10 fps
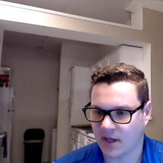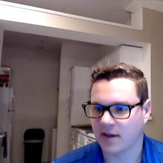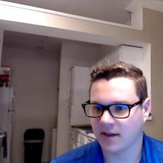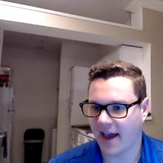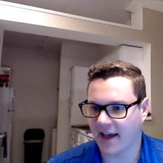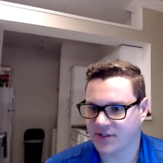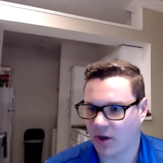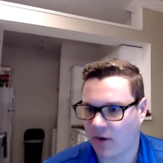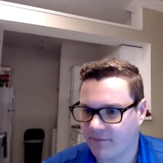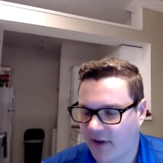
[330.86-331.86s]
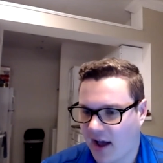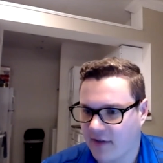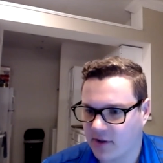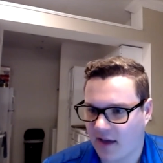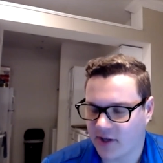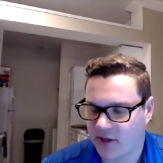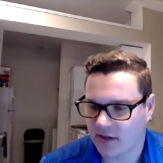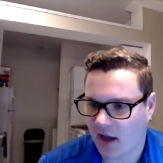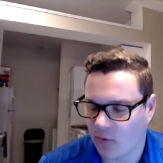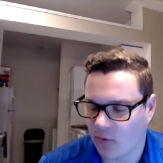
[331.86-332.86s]
Yeah, so I'm five
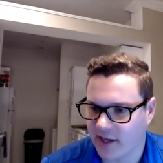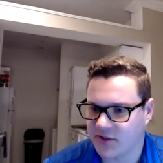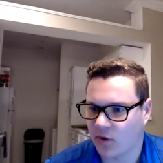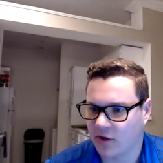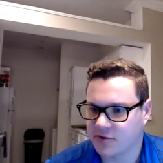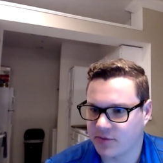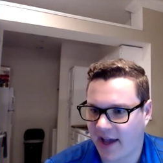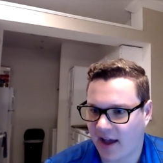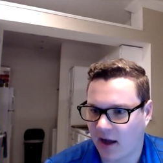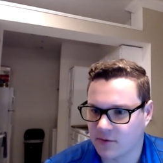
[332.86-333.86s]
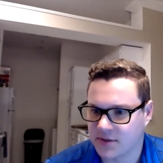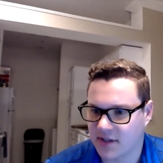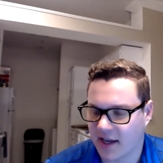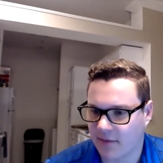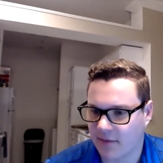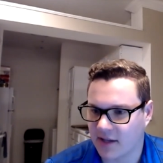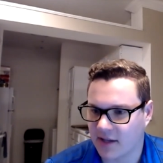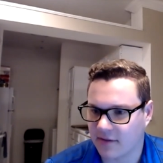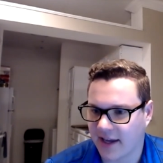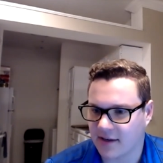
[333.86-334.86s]
eleven, I weigh two hundred pounds, and I'm getting
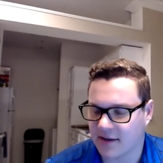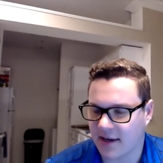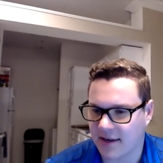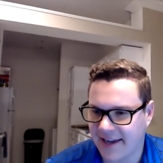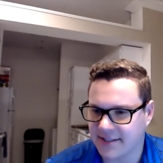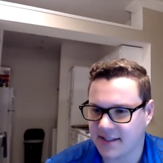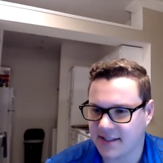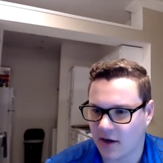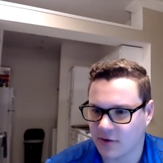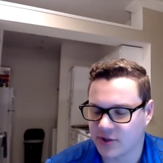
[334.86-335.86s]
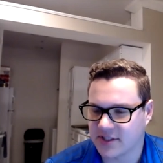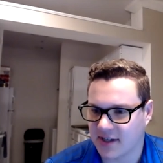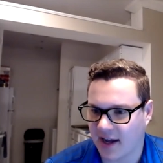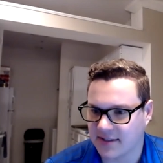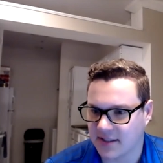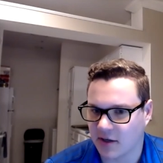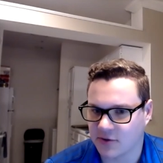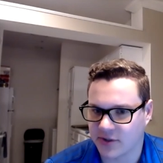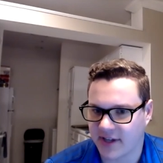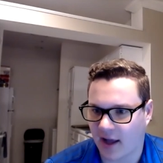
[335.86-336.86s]
like eighteen hundred to nineteen hundred
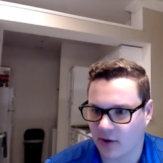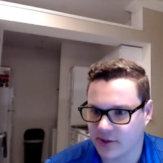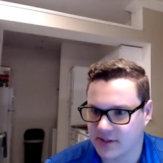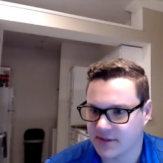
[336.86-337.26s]
calories.